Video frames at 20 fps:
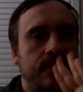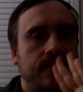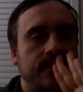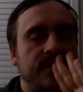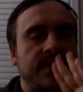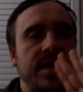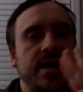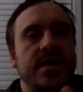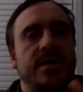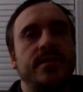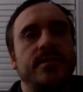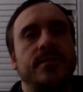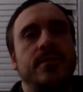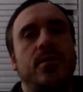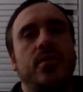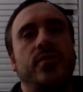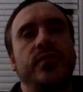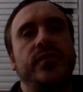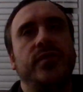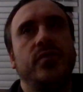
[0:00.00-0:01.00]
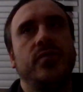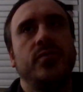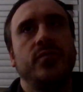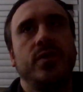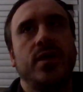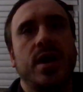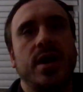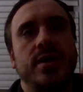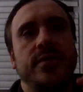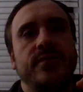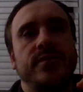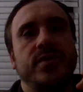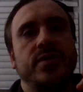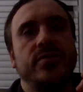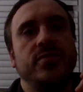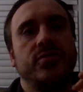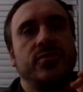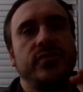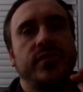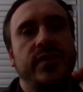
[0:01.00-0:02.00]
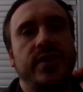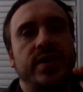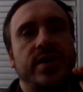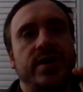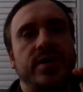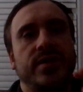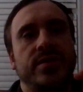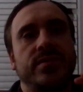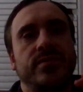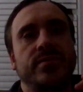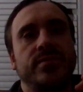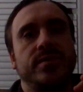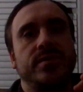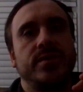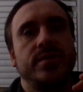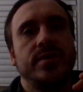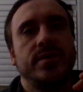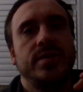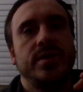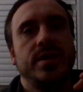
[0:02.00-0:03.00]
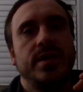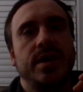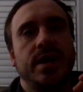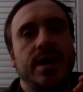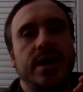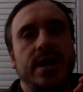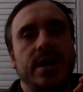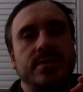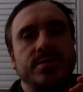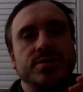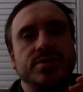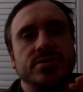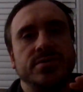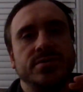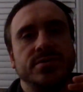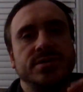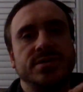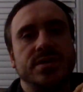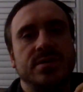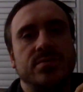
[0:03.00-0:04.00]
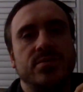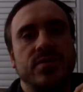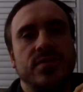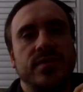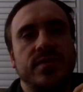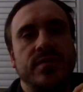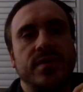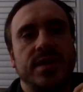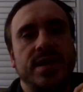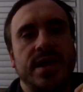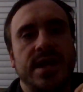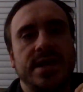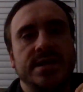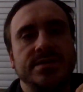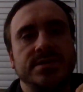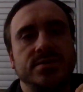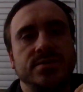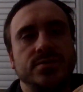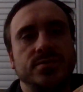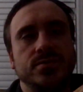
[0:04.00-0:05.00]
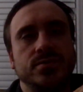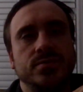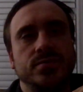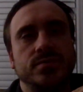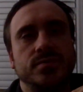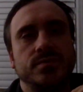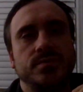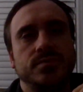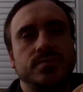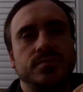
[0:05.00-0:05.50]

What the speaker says: Then also kind of Ninurta, and I'm sure there's some with Ninazu.